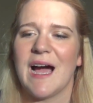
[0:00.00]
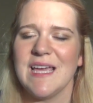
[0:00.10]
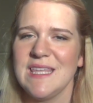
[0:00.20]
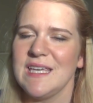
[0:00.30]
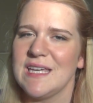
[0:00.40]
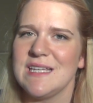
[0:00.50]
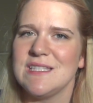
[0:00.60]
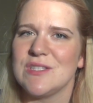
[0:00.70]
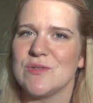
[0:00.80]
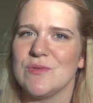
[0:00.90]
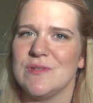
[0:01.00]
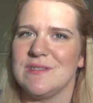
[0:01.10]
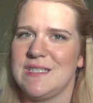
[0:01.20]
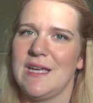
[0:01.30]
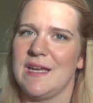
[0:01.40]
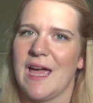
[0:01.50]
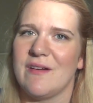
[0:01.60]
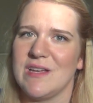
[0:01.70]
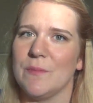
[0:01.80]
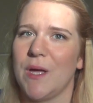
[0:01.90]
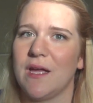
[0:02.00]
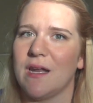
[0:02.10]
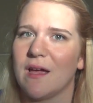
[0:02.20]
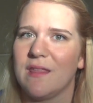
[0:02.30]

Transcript: I think kids dig having a picnic.